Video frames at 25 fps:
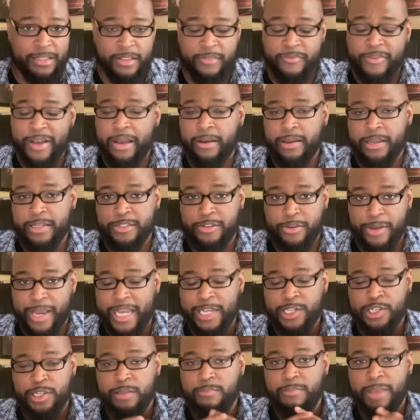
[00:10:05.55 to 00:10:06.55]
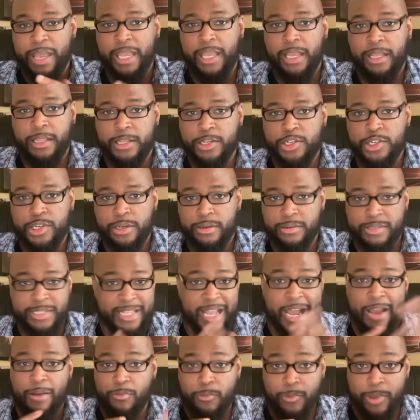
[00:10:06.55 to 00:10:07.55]
that the Falcons are actually making this year is
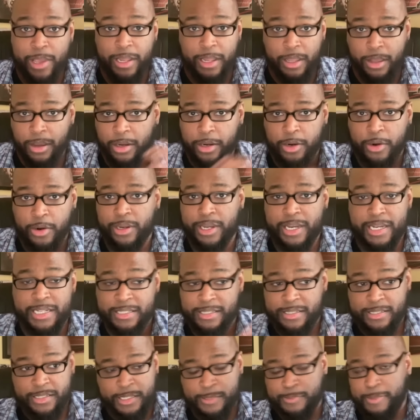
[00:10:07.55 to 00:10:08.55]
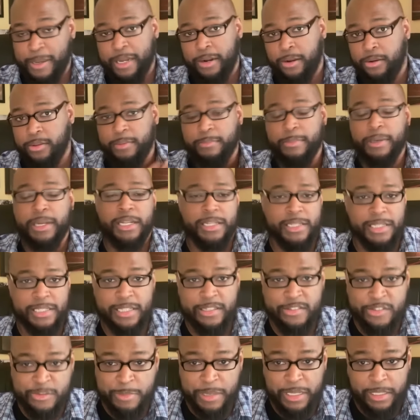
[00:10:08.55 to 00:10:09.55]
not really on Kirk Cousins, despite all the money that
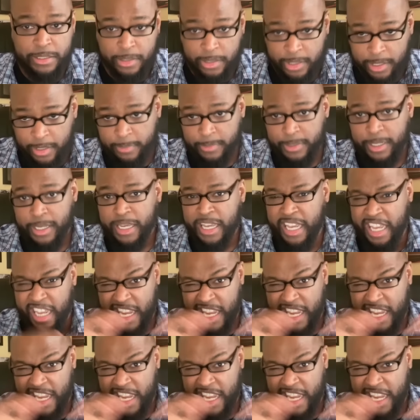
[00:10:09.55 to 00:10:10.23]
they spent on him.